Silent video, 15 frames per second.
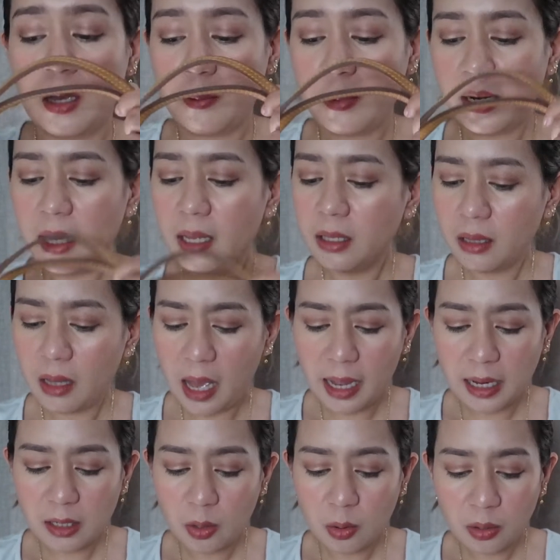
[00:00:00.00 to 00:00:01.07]
But I
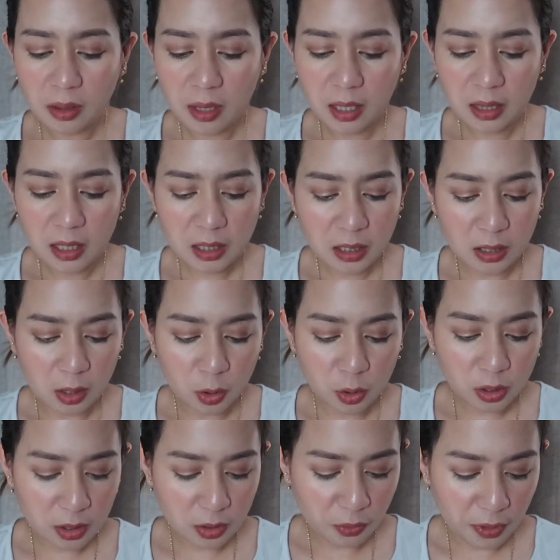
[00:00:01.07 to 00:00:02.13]
don't think this
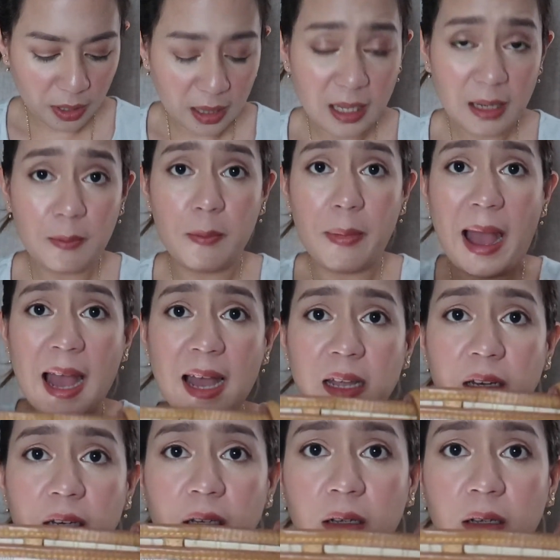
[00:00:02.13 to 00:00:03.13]
looks really bad